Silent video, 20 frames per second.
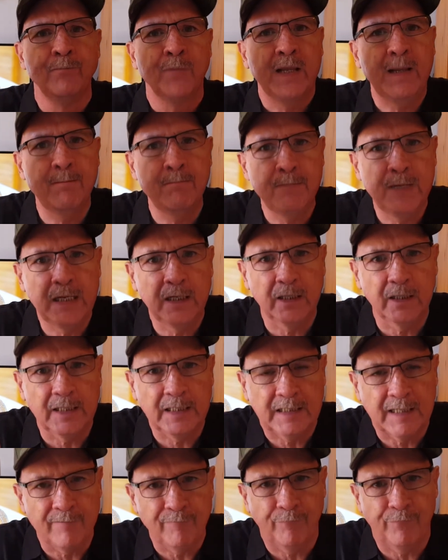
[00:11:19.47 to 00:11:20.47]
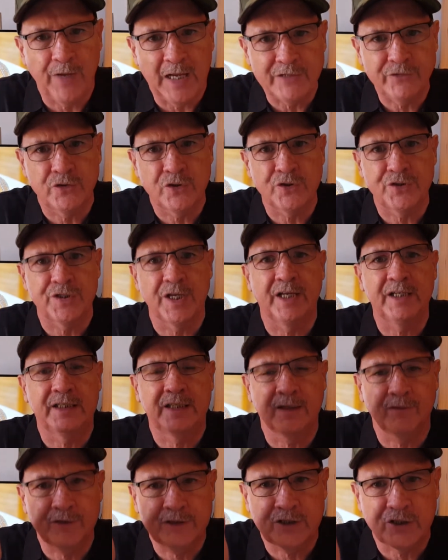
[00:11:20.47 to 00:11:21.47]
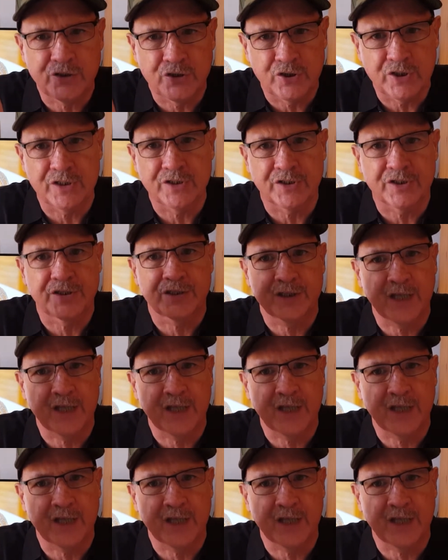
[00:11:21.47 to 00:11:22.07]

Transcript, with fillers: Immediately confess your sin. Give it to Jesus.